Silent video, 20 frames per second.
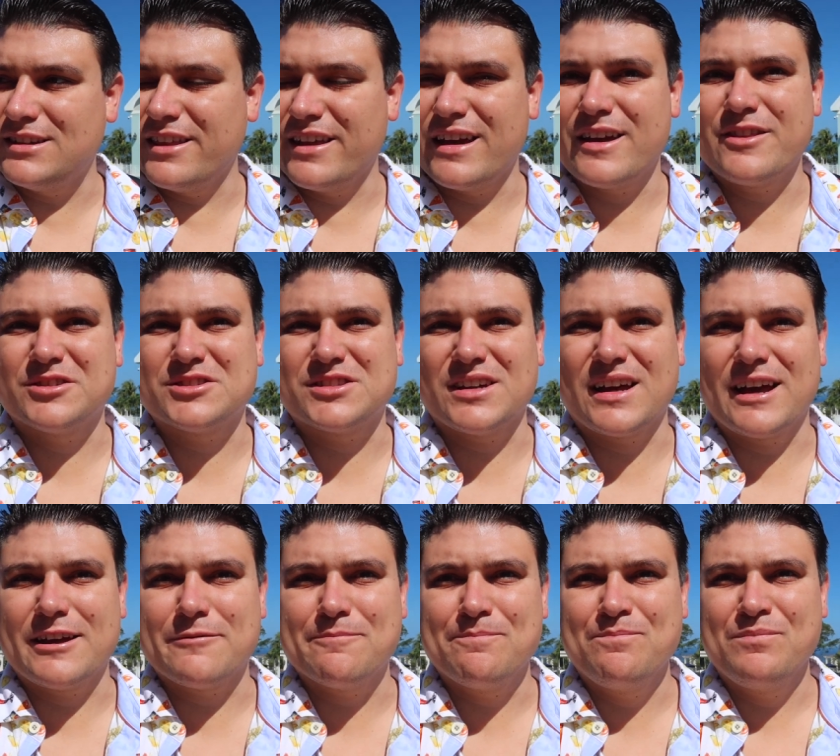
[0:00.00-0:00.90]
to the other
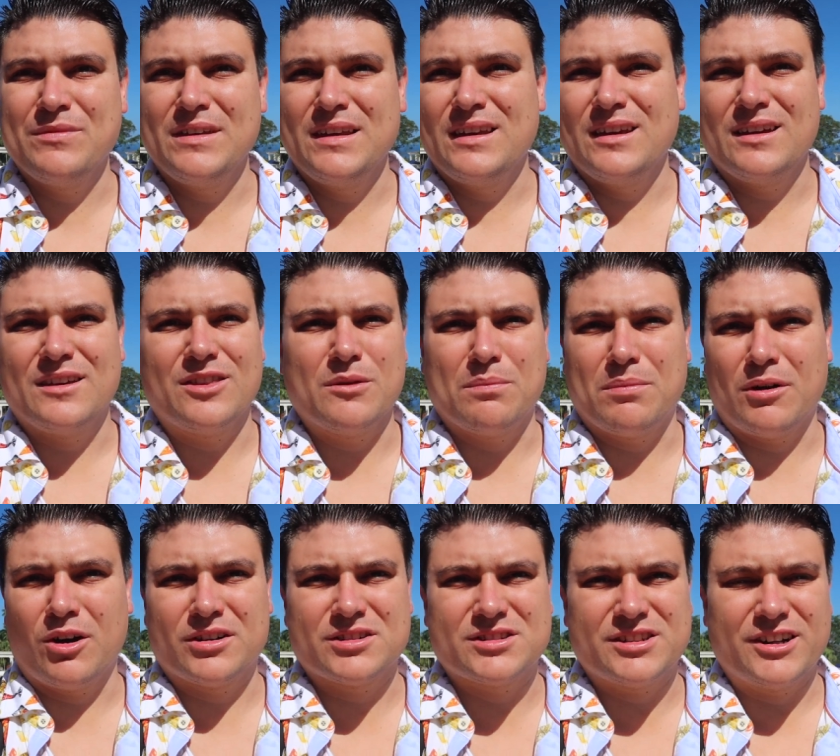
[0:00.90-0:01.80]
side. The
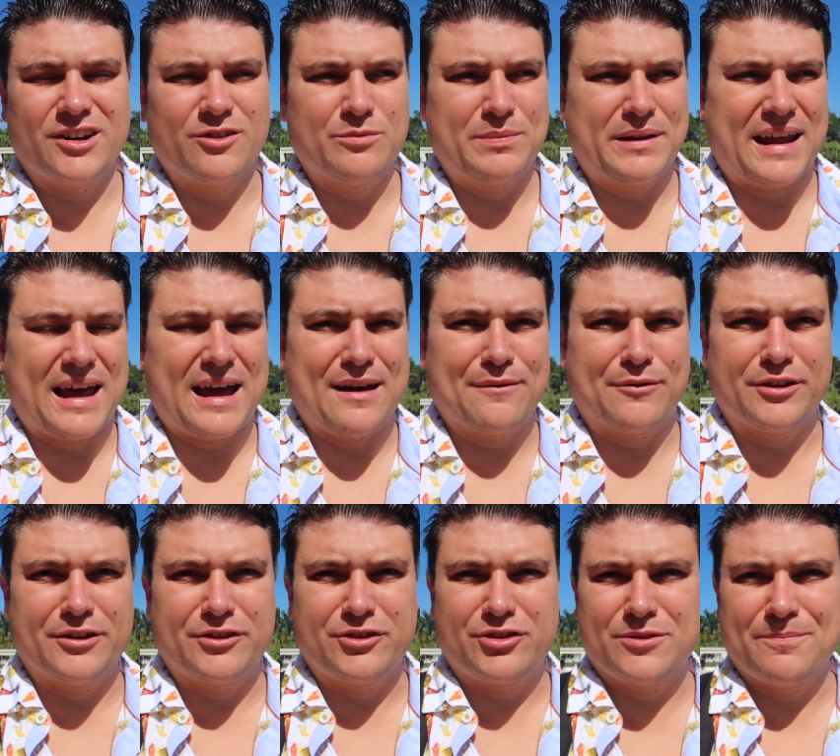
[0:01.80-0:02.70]
bars here have been
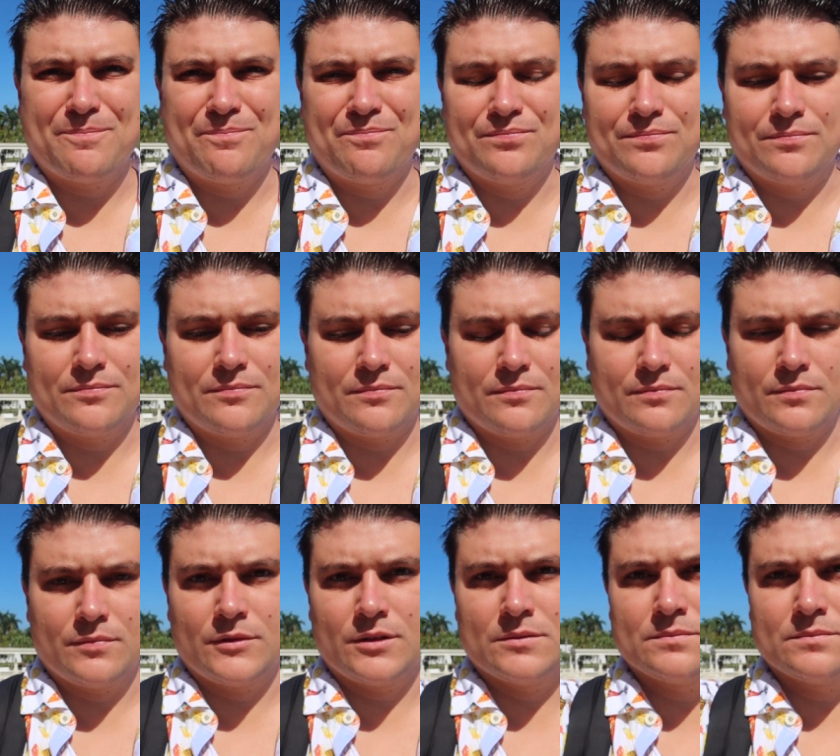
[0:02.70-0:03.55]
average. Honestly, no, last